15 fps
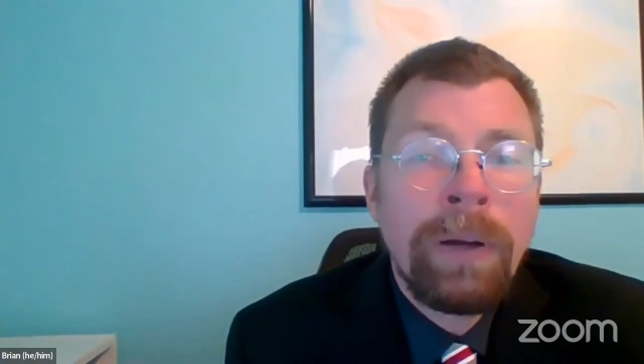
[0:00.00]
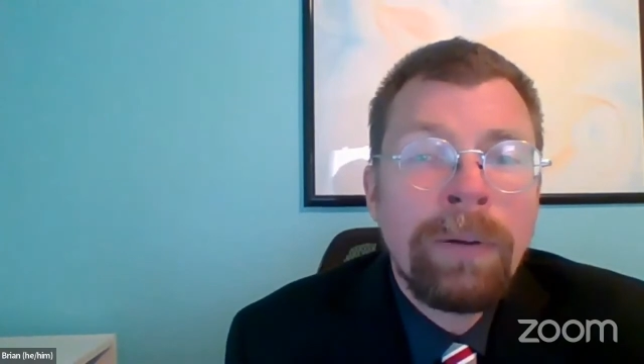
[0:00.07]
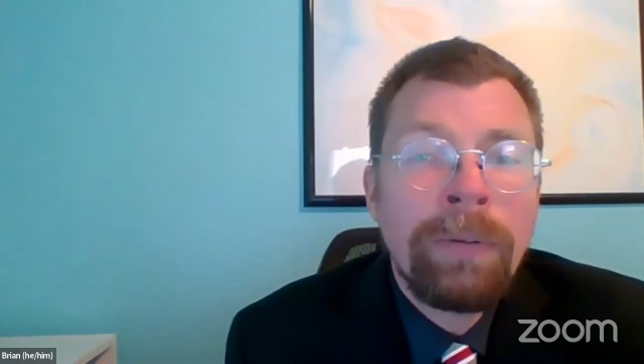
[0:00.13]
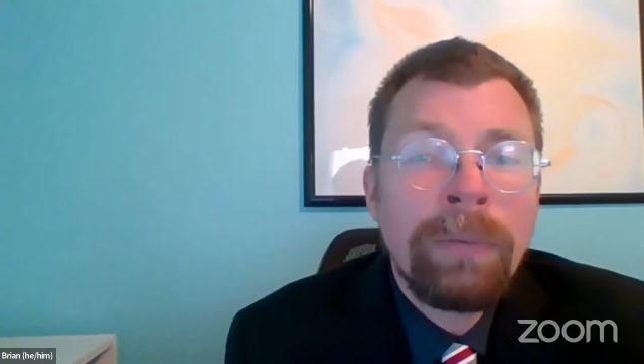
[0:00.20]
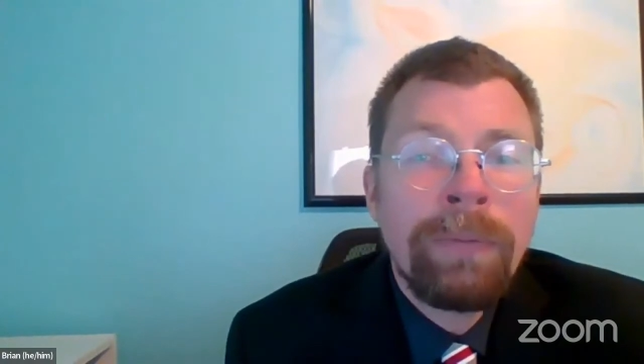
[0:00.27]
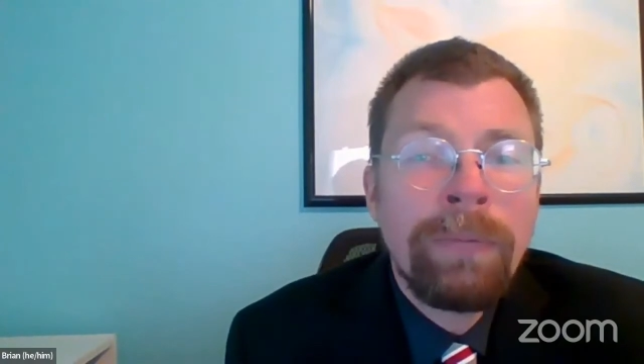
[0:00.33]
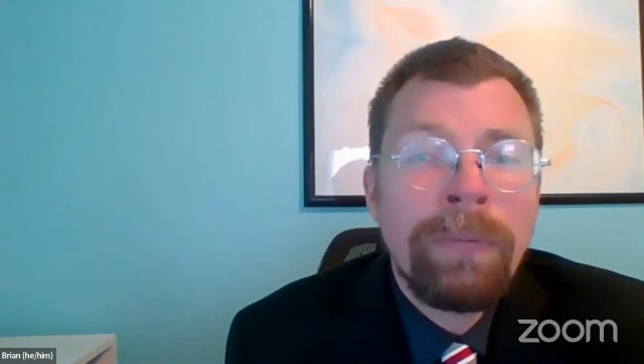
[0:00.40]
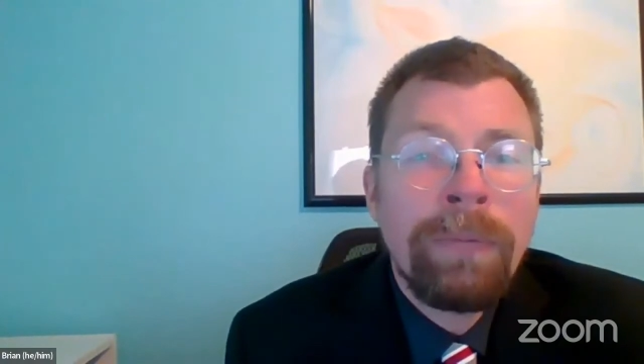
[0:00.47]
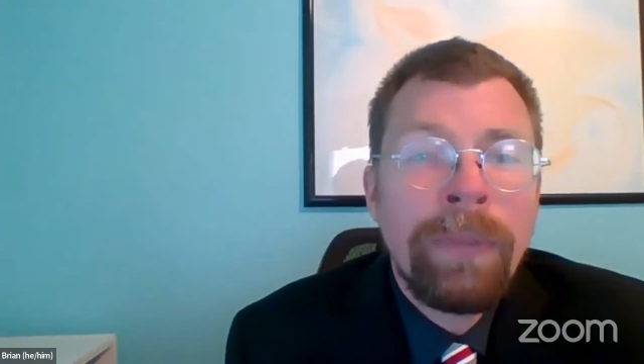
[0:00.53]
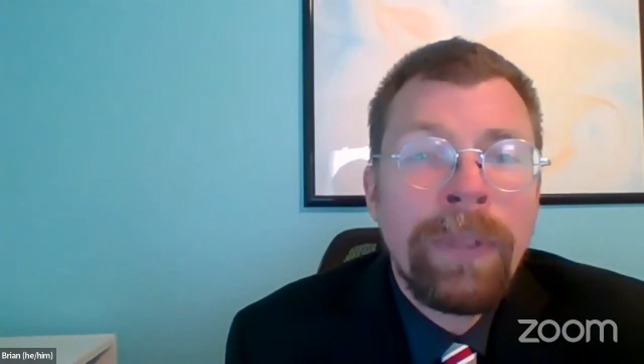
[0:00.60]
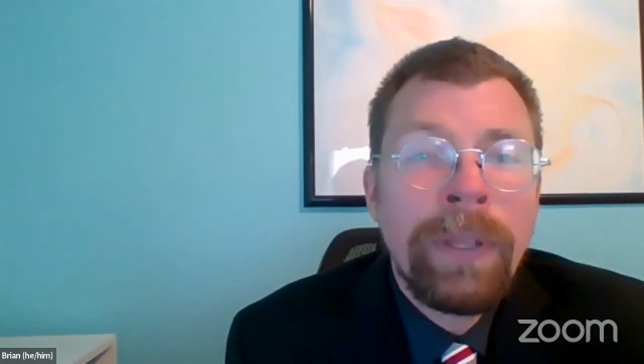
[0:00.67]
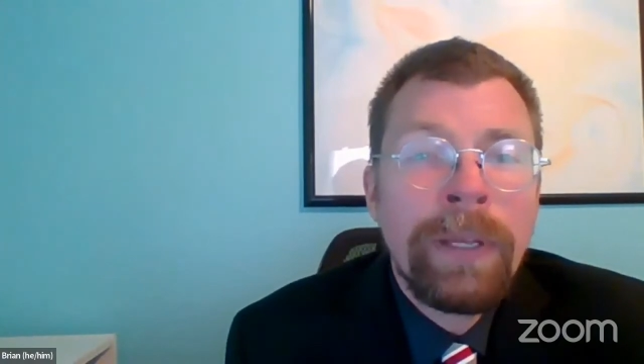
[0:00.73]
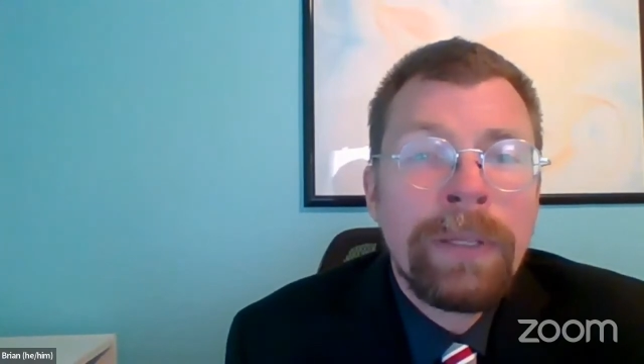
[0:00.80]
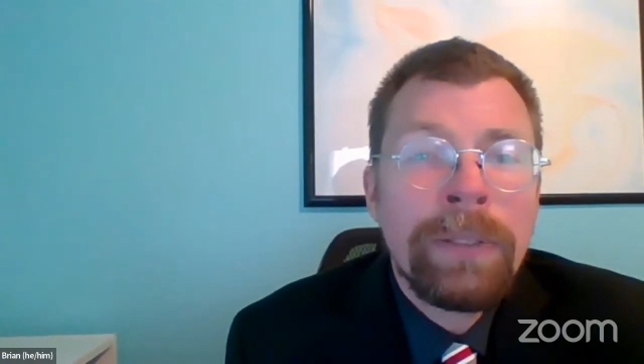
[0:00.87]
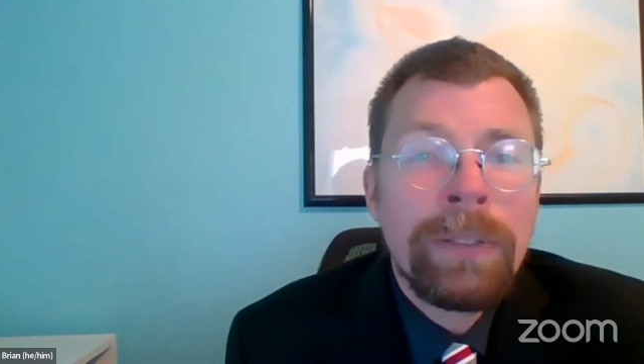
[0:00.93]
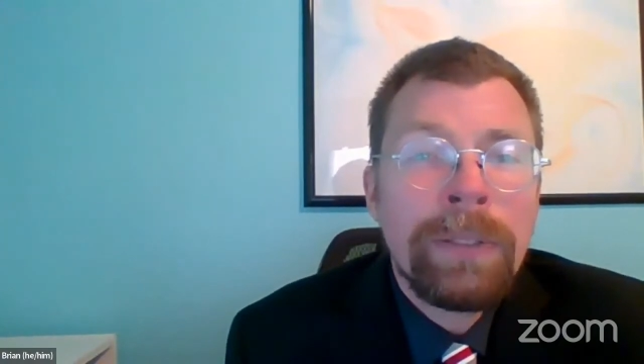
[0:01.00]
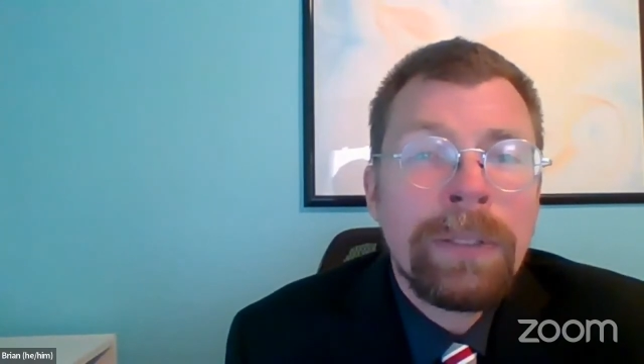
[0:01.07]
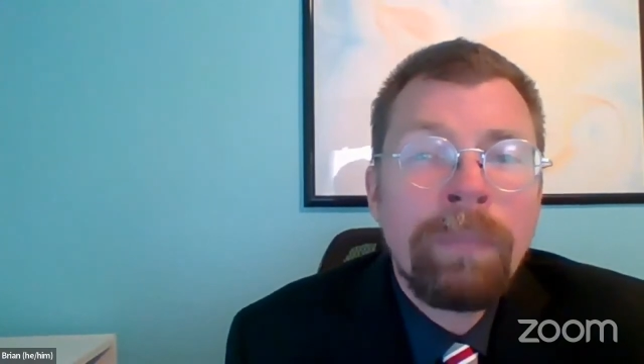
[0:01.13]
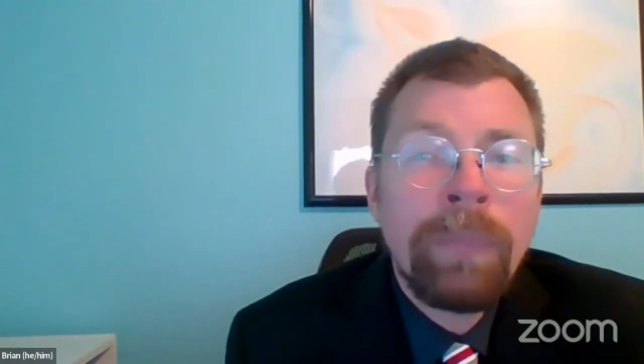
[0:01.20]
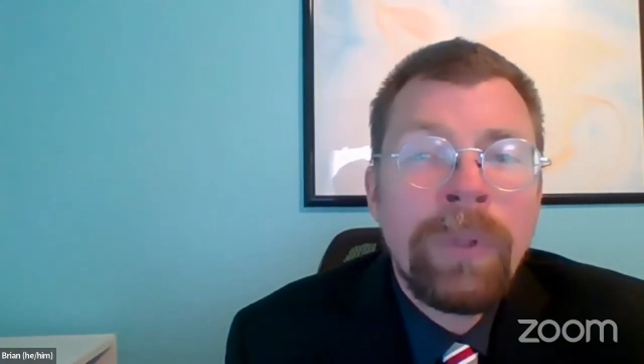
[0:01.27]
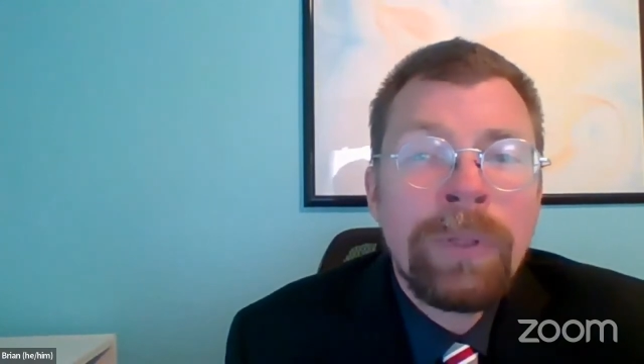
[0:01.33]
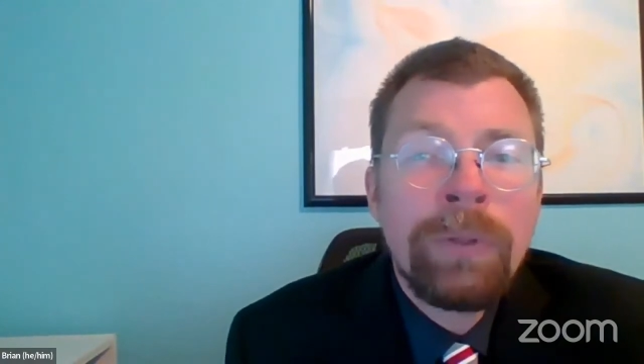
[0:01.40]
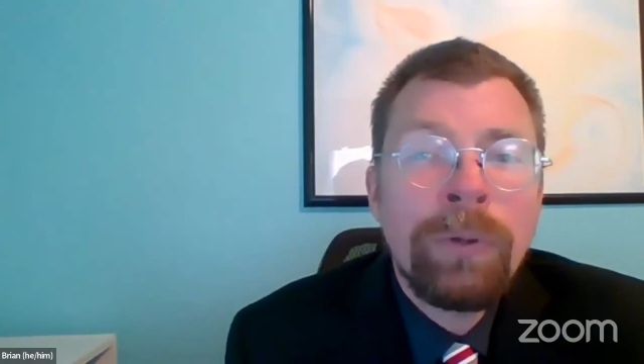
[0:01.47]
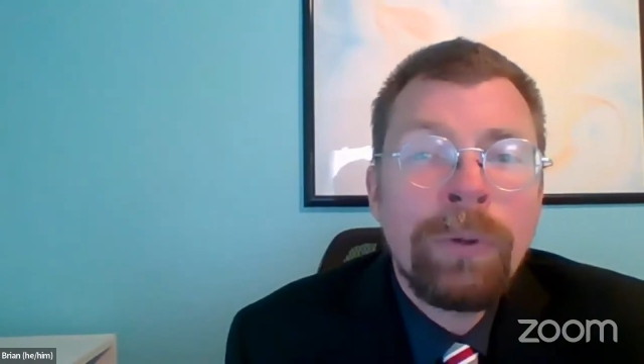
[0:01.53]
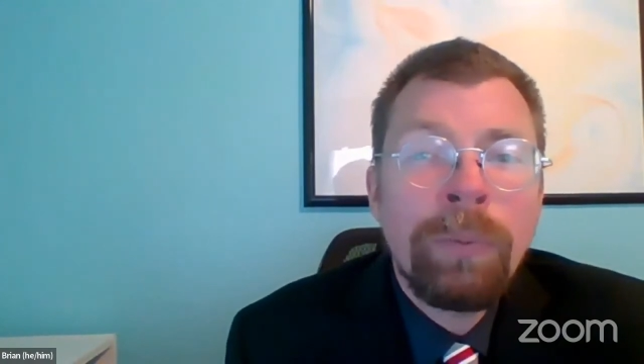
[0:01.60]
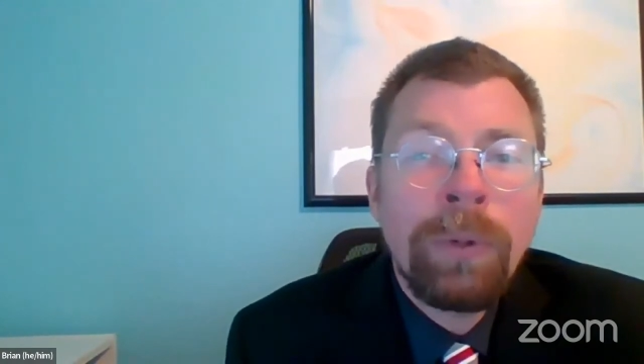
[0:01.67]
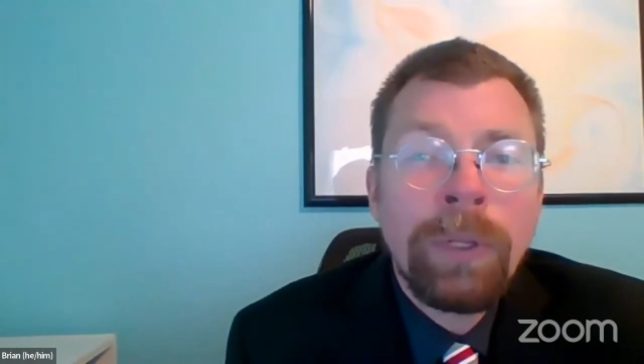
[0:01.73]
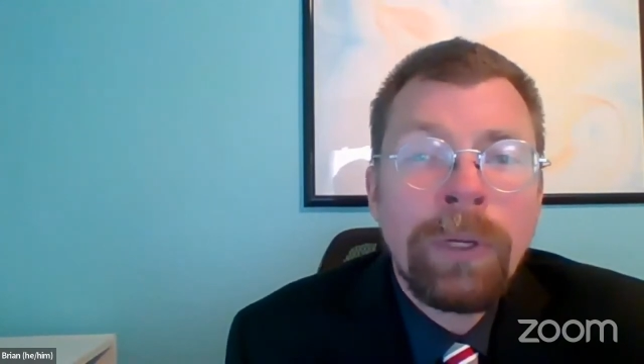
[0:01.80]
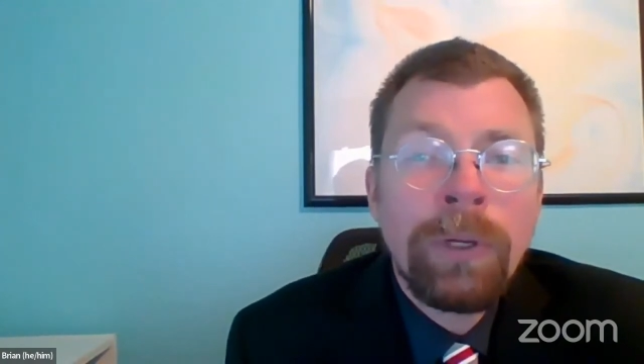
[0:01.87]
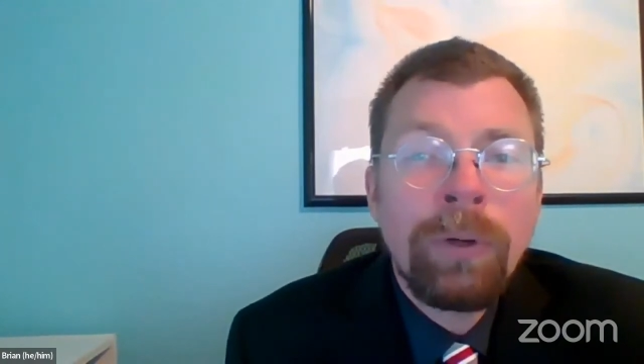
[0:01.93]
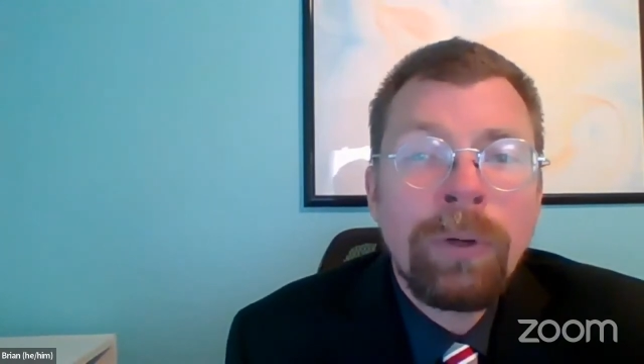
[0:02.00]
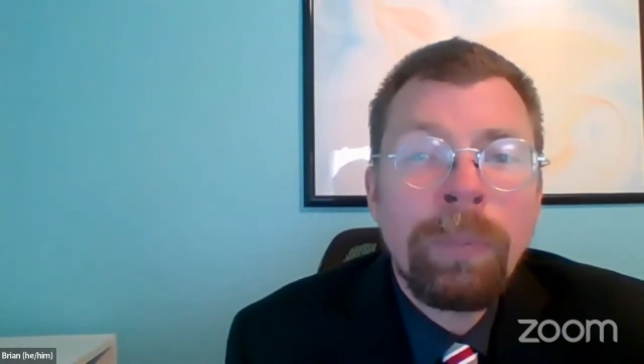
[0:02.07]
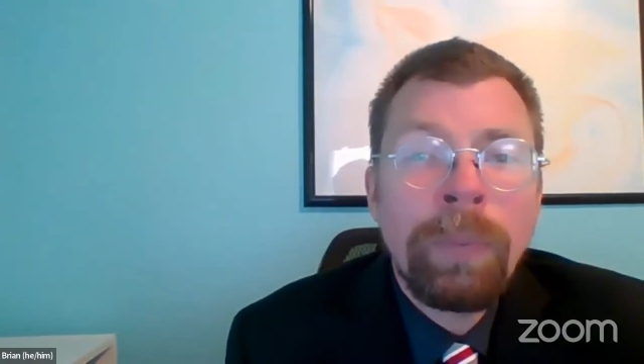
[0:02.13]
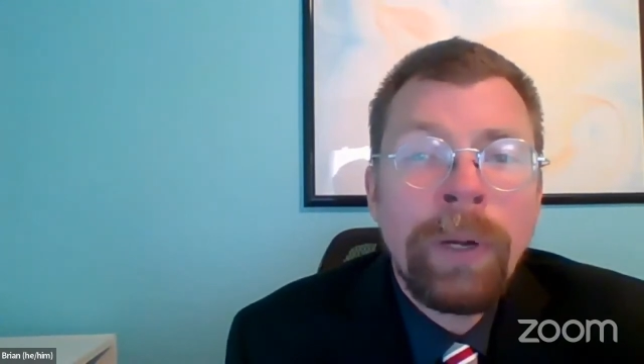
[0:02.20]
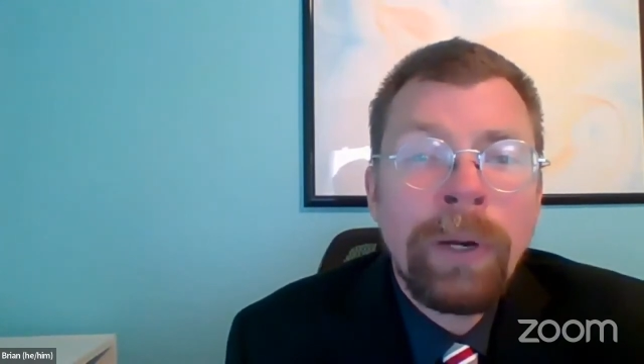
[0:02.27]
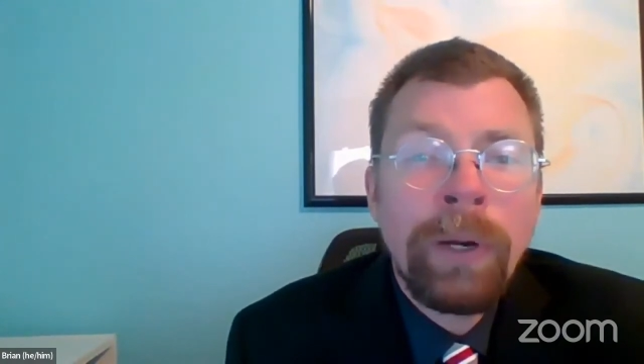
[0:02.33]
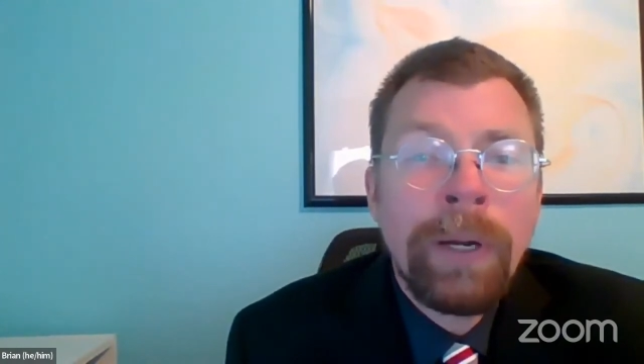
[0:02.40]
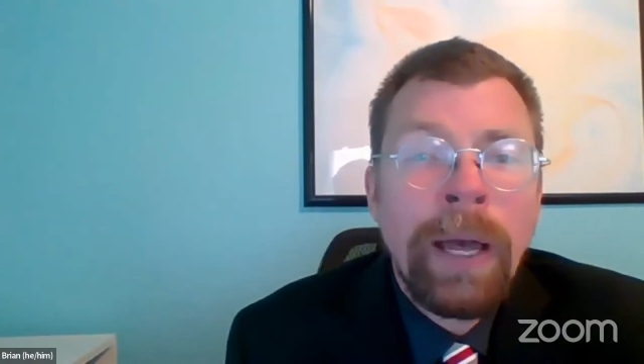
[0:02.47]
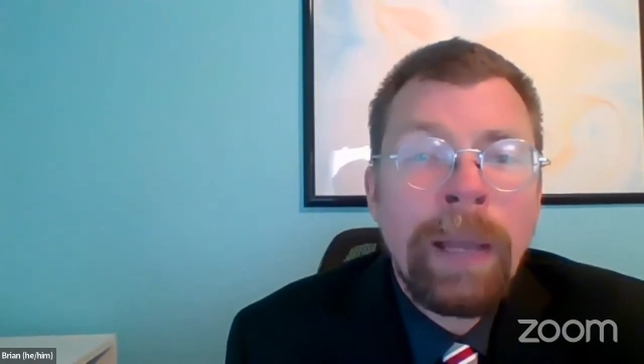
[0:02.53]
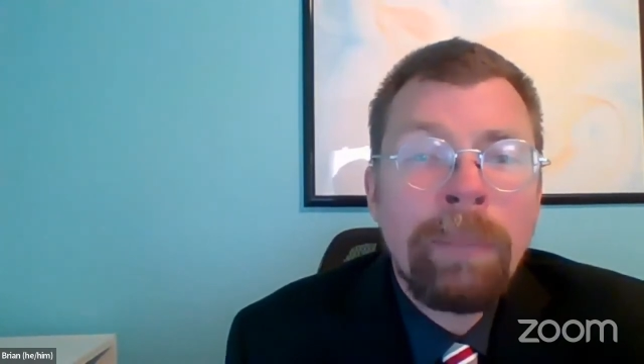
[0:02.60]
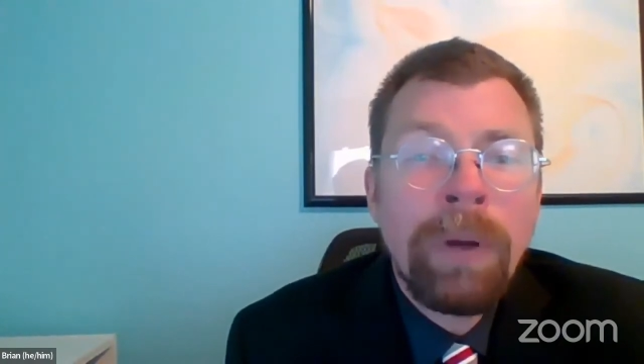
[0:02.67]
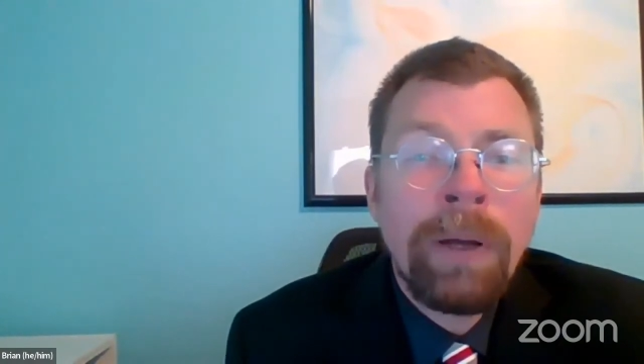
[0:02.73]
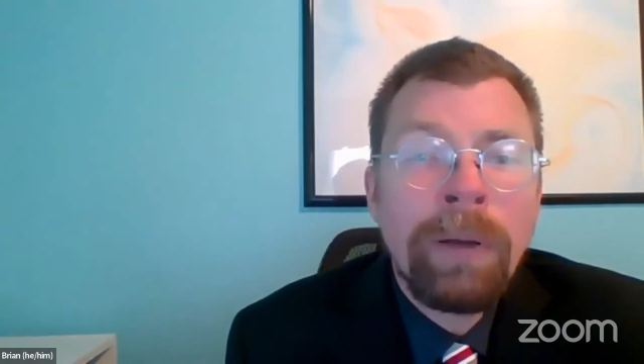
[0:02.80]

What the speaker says: of this new political paradigm